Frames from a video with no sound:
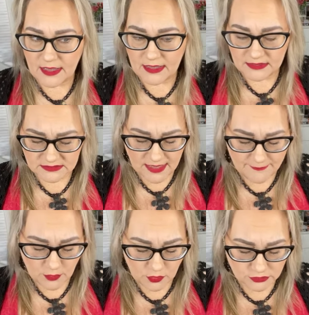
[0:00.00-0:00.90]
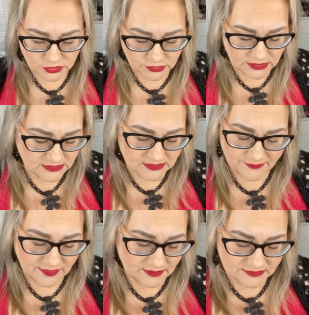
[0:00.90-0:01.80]
Istanbul, Turkey,
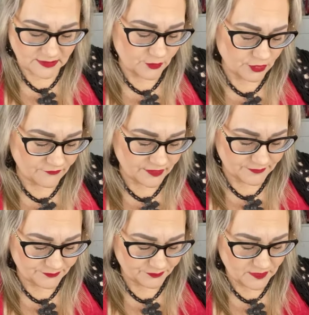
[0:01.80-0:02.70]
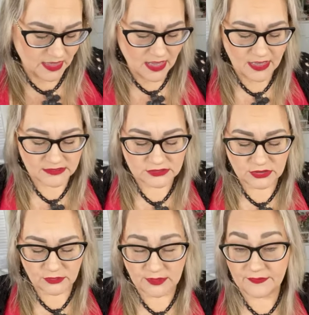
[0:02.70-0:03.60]
something somewhere over there.
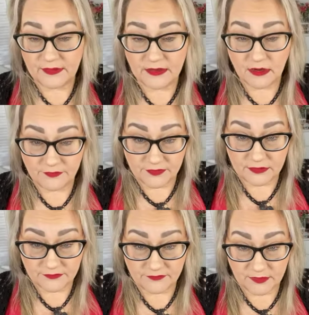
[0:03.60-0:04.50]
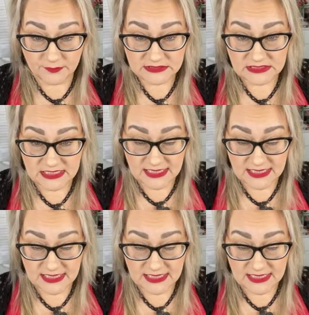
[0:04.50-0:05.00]
So in that, on their Farmasi